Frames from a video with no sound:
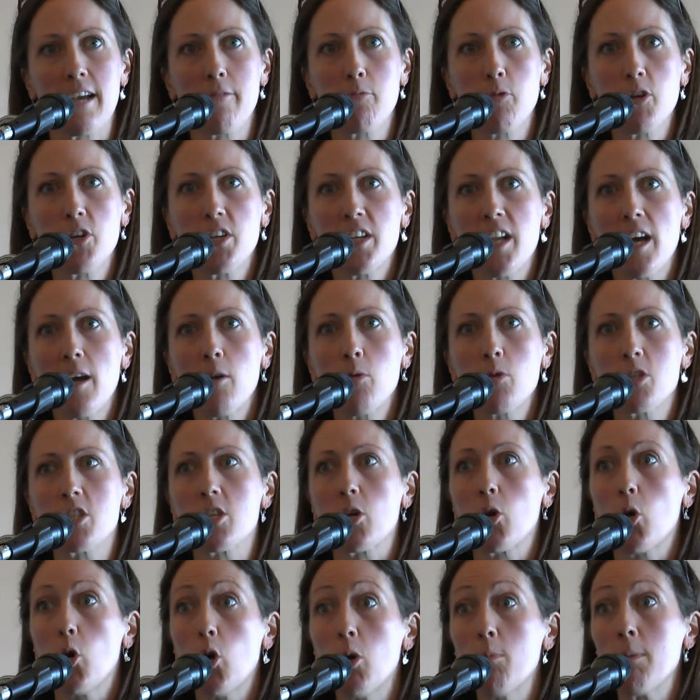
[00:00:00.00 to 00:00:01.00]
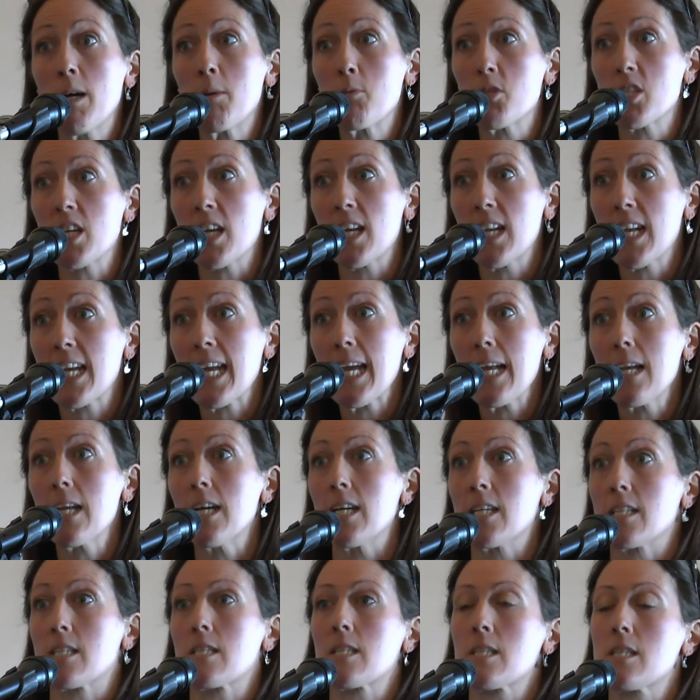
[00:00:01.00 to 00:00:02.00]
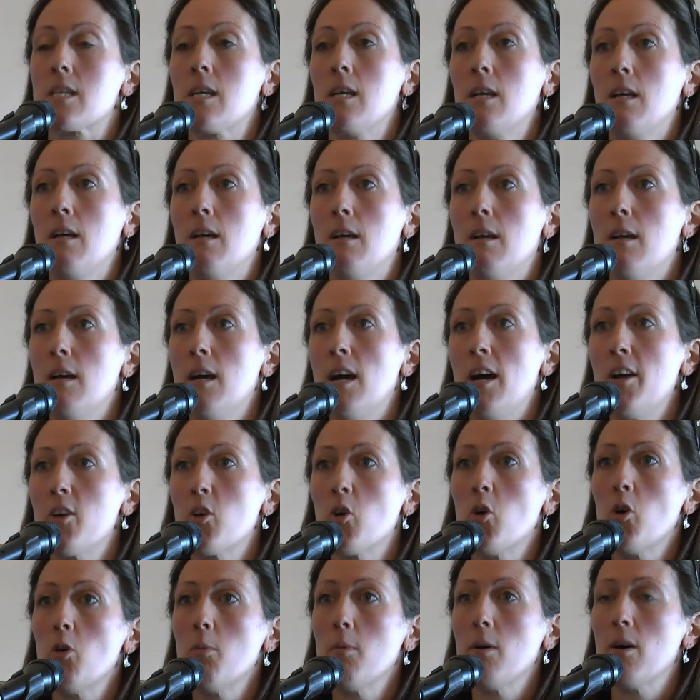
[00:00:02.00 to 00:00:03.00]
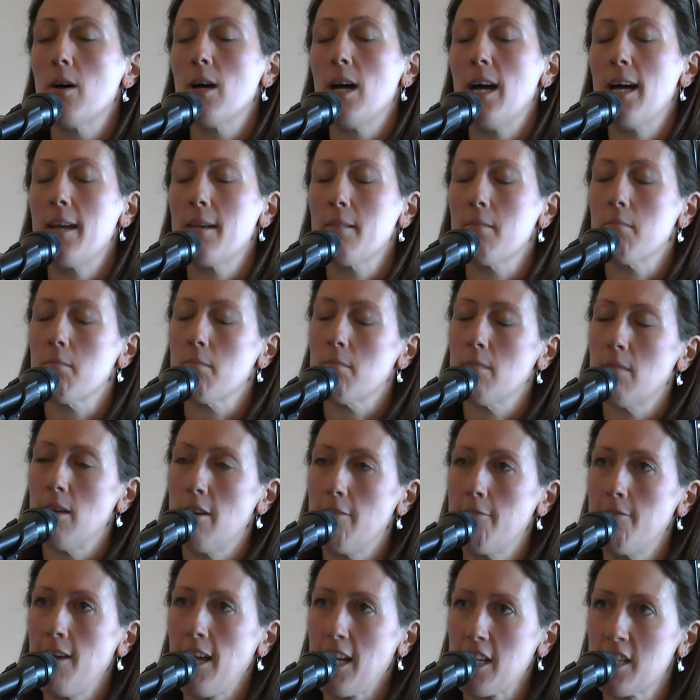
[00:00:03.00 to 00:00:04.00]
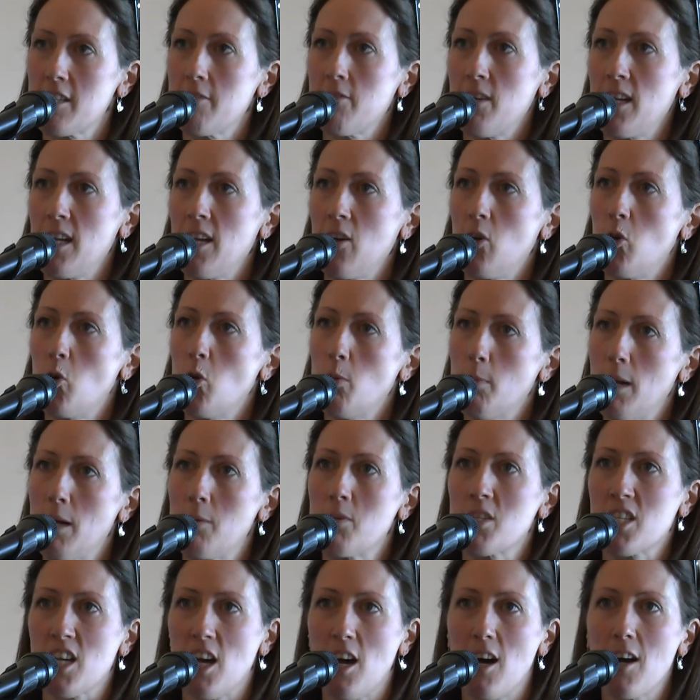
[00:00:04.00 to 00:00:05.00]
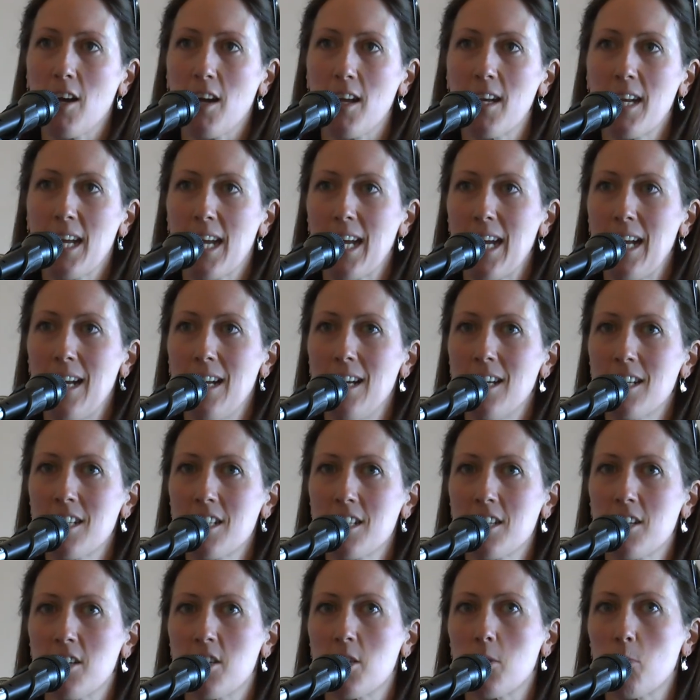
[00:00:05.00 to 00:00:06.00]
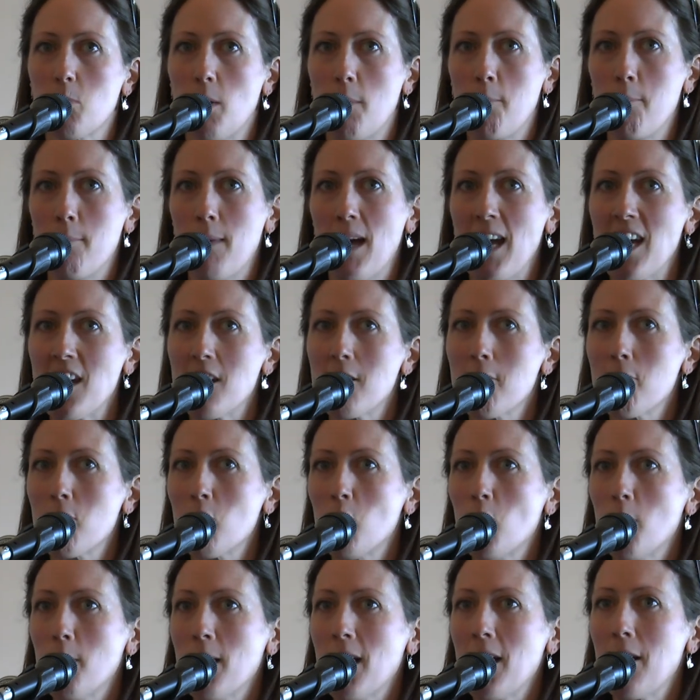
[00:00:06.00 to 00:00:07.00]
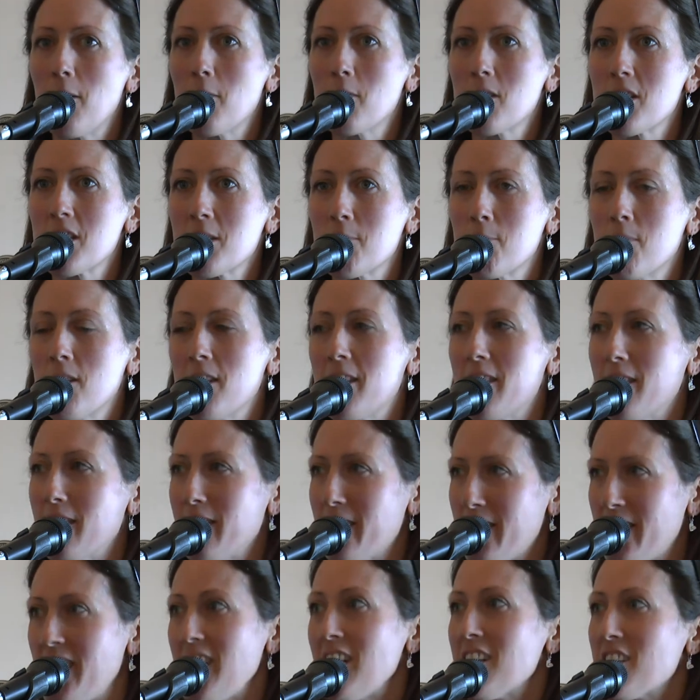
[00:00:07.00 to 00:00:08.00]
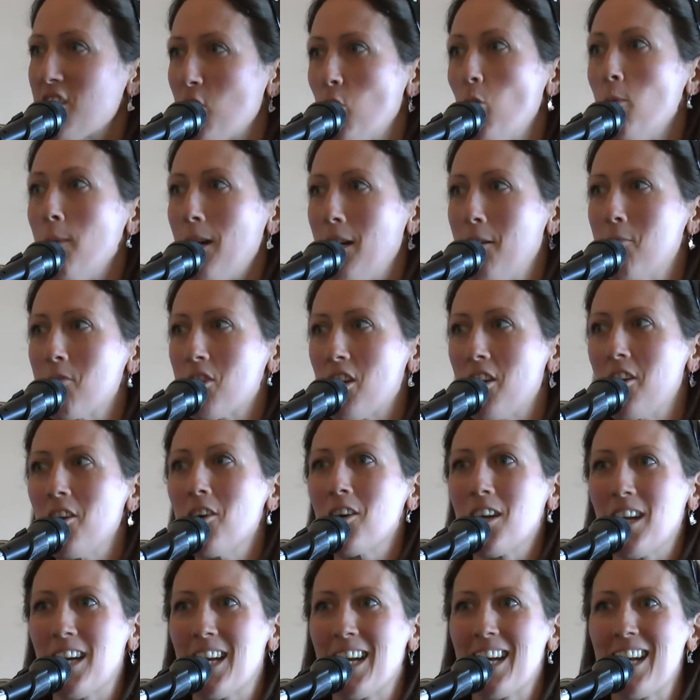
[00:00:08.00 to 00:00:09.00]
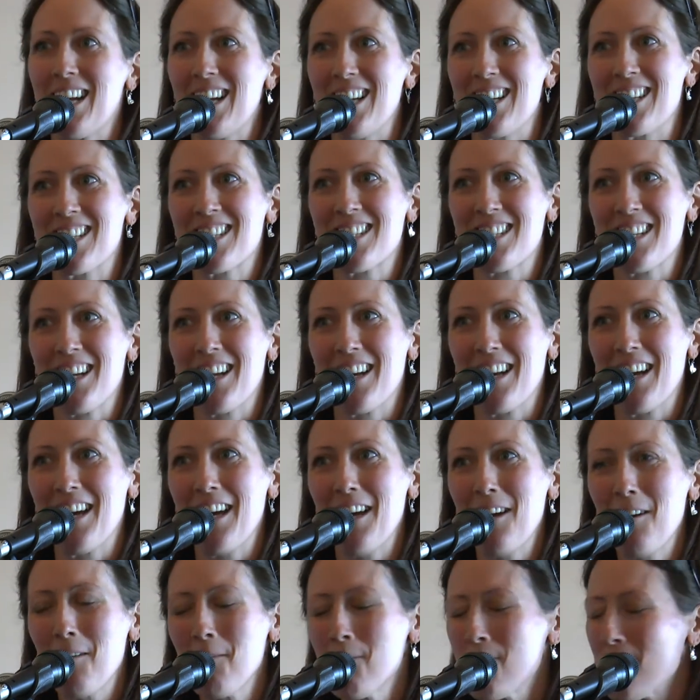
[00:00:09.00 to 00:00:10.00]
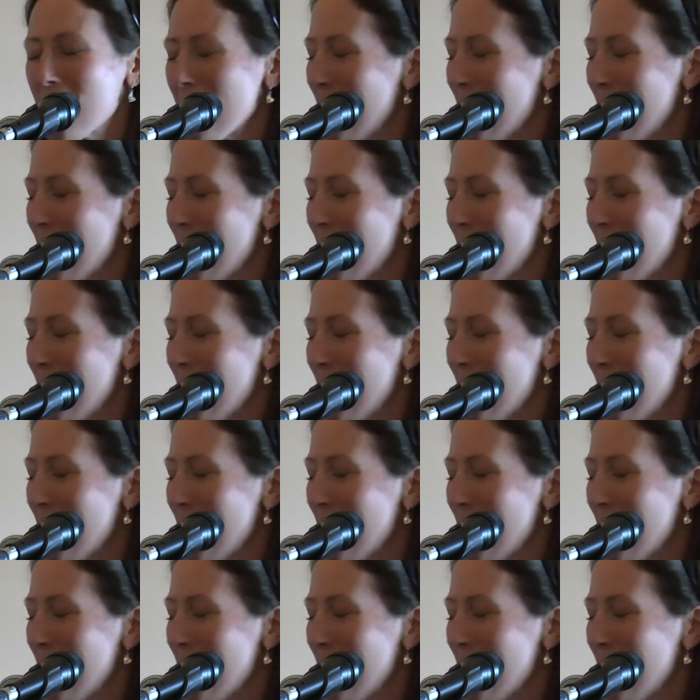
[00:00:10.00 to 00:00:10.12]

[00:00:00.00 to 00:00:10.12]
Everyone knows that hormones are going to kill us. And effectively, hormones are going to kill us because we're made of hormones, but these hormones are not going to kill us, you know?